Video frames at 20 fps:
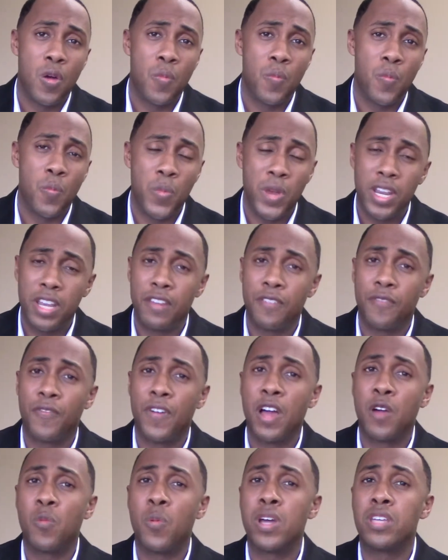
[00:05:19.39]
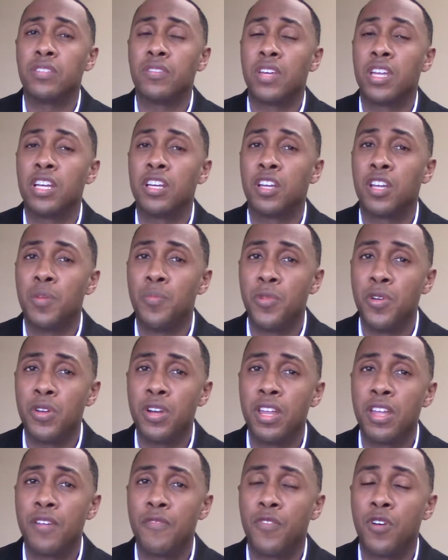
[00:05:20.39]
We need to find ways of getting the
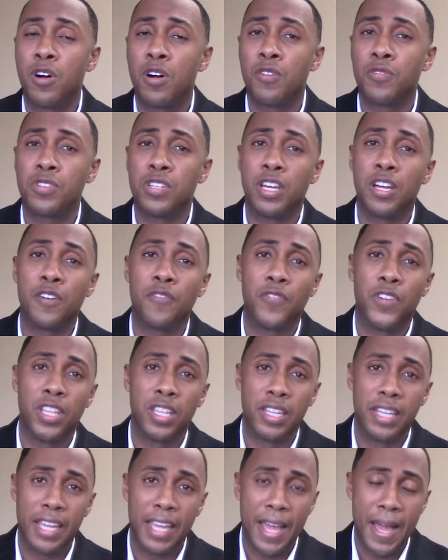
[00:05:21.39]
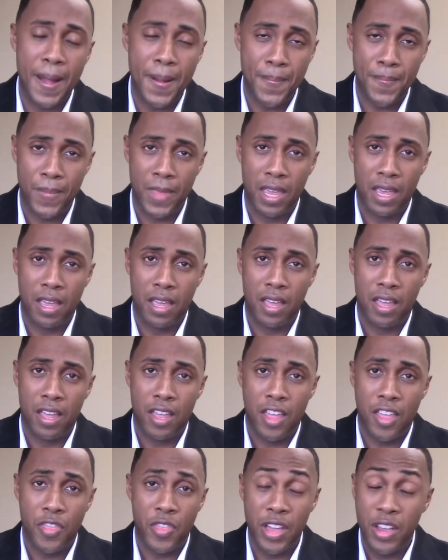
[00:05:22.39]
community involved to help fill in the gap.
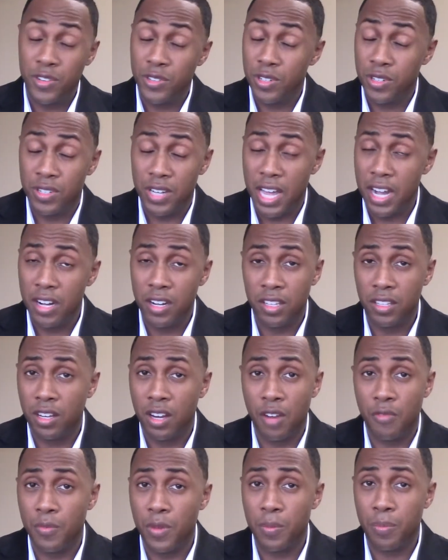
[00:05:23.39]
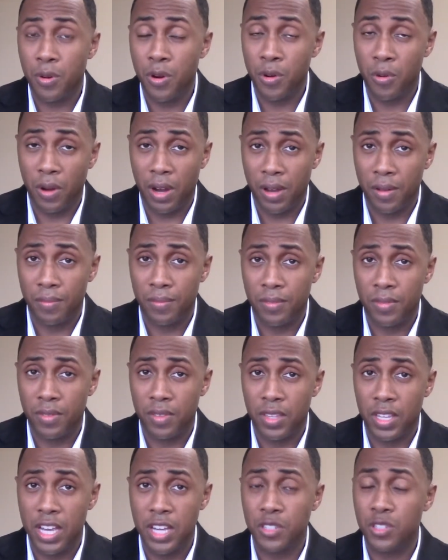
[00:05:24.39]
The answer is not another government program.
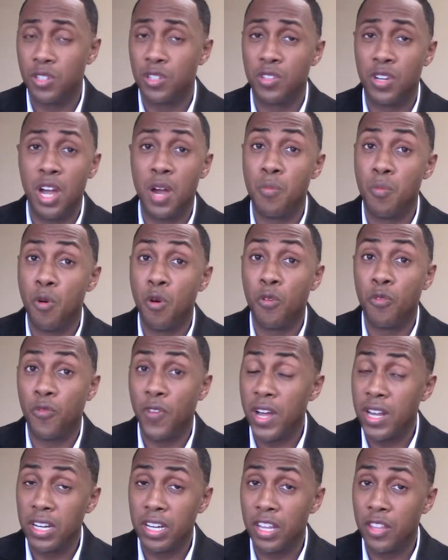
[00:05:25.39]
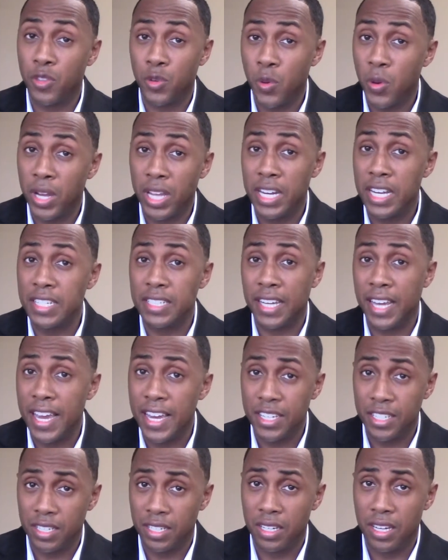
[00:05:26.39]
The answer is not more funding and throwing in
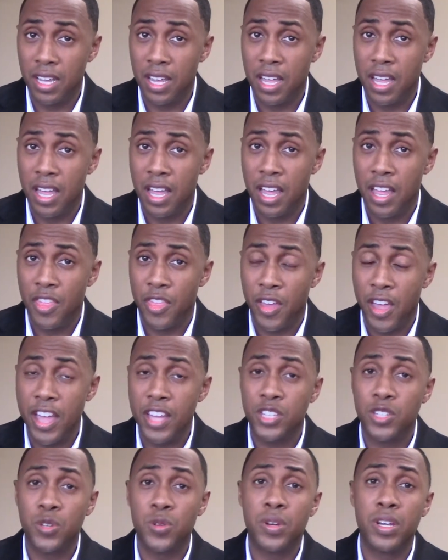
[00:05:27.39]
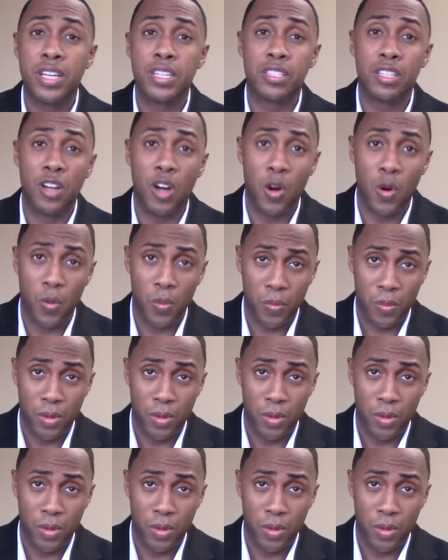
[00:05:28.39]
education. The answer is at home.